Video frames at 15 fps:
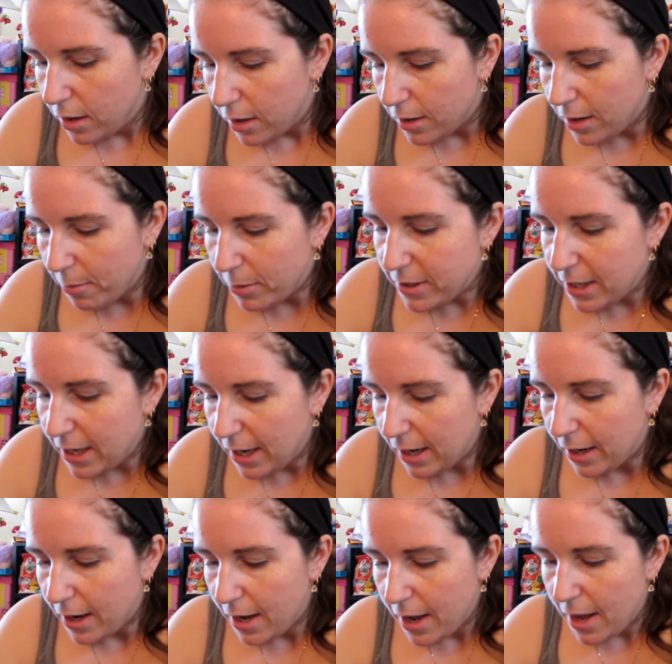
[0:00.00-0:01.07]
Number
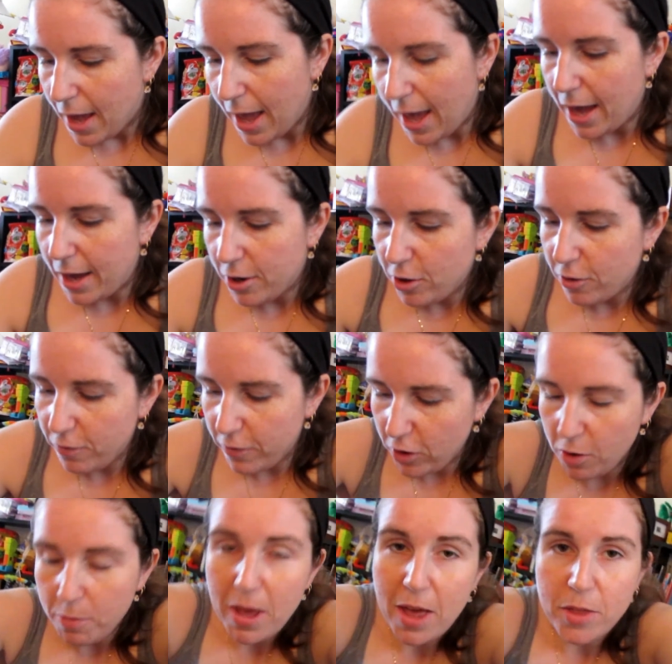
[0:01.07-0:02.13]
10, how do you
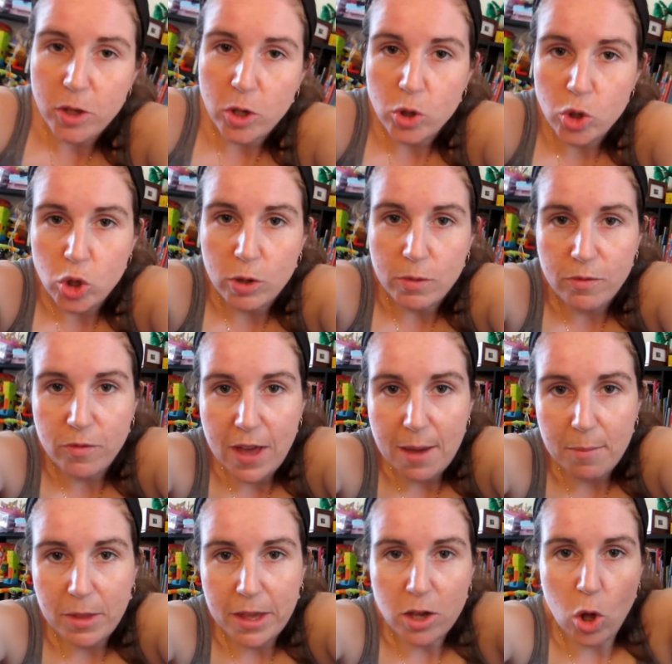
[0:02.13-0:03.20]
feel about the YouTube
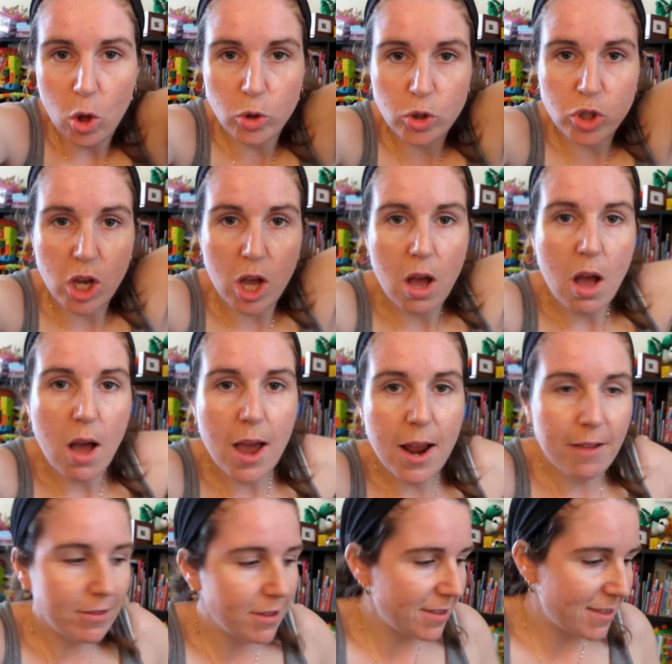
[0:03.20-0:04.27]
family culture? I
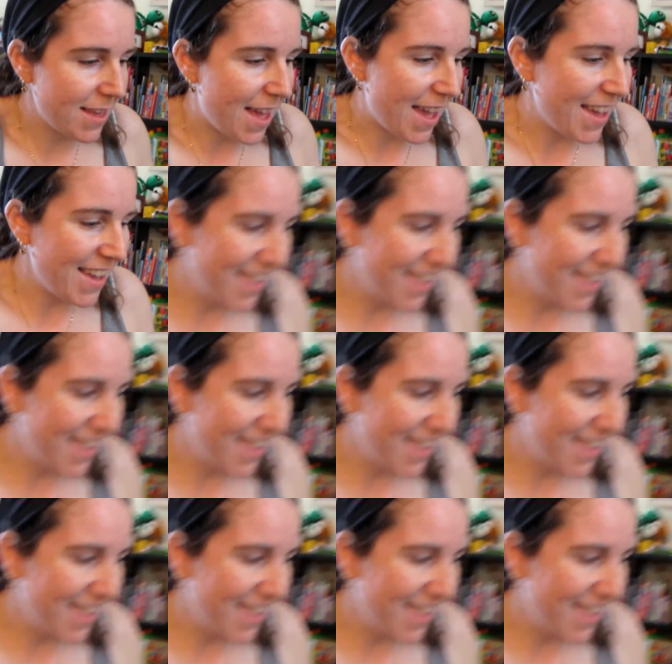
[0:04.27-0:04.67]
have to say,